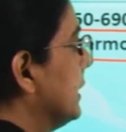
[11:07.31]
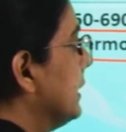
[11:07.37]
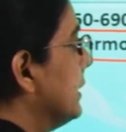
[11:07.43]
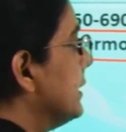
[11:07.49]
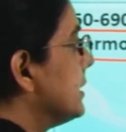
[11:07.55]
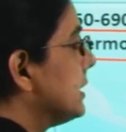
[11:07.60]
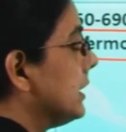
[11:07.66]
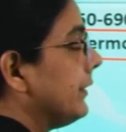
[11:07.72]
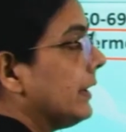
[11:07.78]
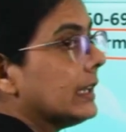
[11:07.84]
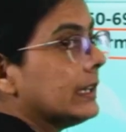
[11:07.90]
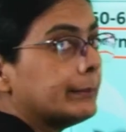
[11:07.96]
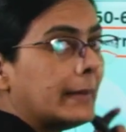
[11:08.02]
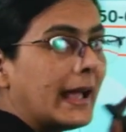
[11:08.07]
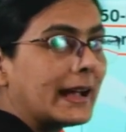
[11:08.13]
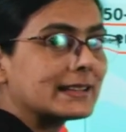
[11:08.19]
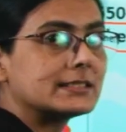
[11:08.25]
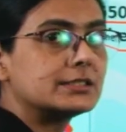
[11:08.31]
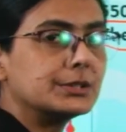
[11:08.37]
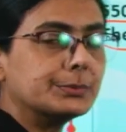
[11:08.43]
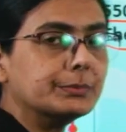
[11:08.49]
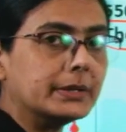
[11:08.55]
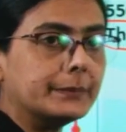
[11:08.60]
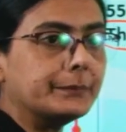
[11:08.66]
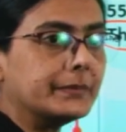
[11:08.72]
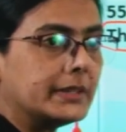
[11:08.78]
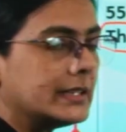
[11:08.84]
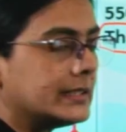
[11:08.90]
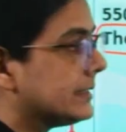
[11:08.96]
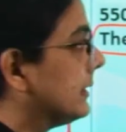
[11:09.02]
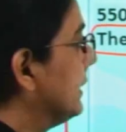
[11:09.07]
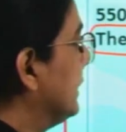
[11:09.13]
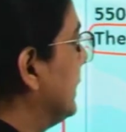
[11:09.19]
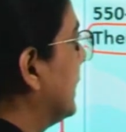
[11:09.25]
receiving maximum, this
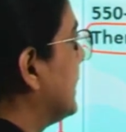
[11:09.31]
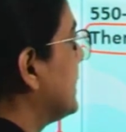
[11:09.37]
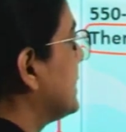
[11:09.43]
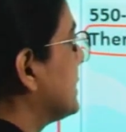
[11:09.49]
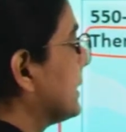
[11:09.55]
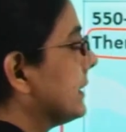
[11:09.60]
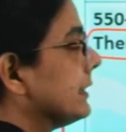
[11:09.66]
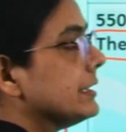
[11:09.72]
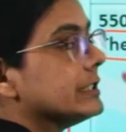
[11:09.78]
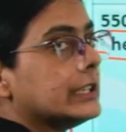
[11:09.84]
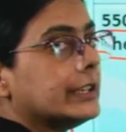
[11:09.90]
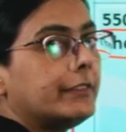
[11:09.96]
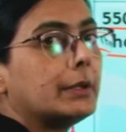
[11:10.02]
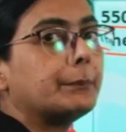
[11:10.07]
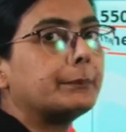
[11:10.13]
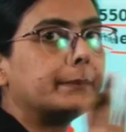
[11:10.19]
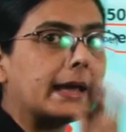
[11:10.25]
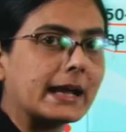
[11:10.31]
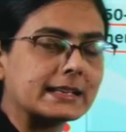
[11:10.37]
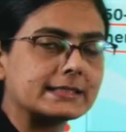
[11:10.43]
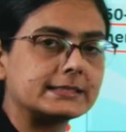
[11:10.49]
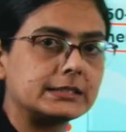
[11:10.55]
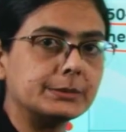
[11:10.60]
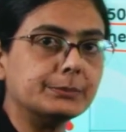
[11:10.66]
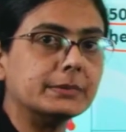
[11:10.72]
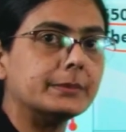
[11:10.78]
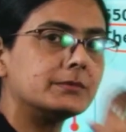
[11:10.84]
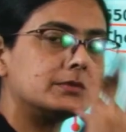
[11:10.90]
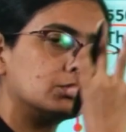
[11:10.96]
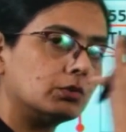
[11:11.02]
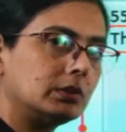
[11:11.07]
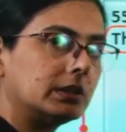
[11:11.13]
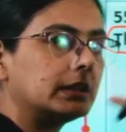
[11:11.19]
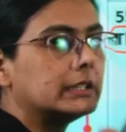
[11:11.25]
layer is receiving maximum
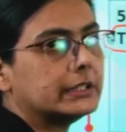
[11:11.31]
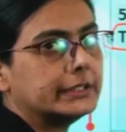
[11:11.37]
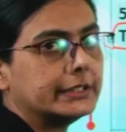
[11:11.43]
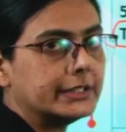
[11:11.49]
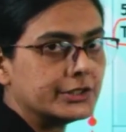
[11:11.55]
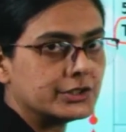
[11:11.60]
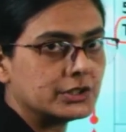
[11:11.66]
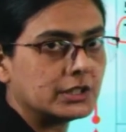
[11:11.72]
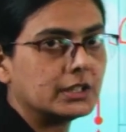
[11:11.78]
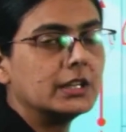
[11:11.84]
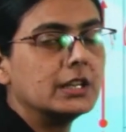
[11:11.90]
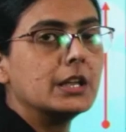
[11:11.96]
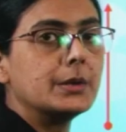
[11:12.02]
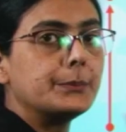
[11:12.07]
solar energy.